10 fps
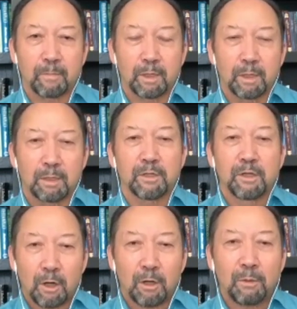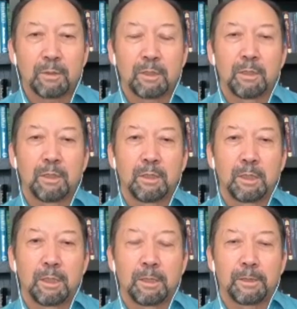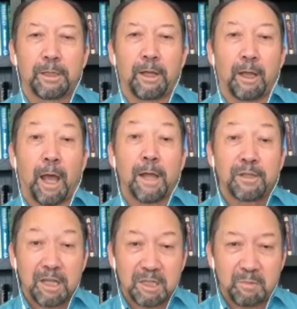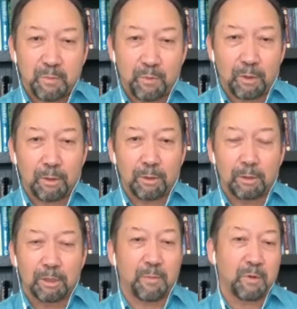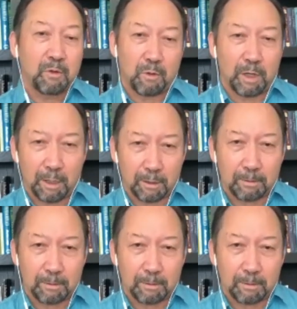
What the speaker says: So now the Han Chinese people keeping quiet.